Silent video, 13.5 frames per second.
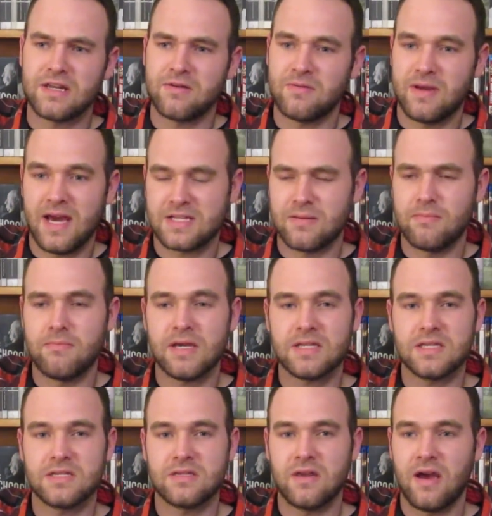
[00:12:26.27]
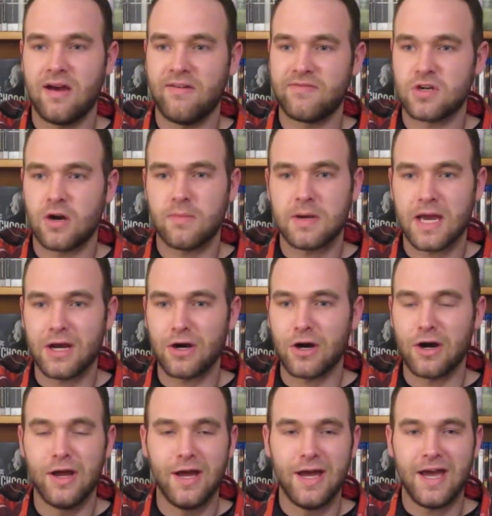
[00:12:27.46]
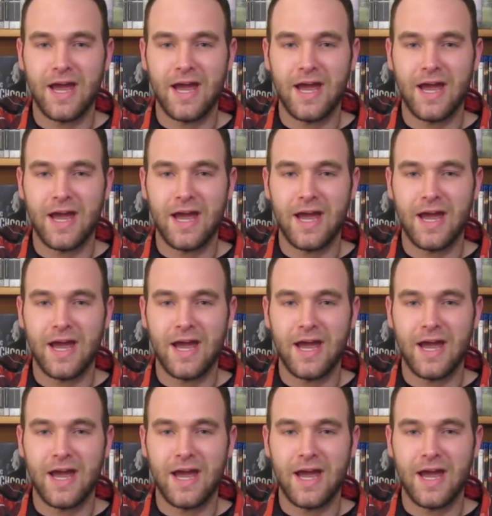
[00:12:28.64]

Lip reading: It has some mixes of Terminator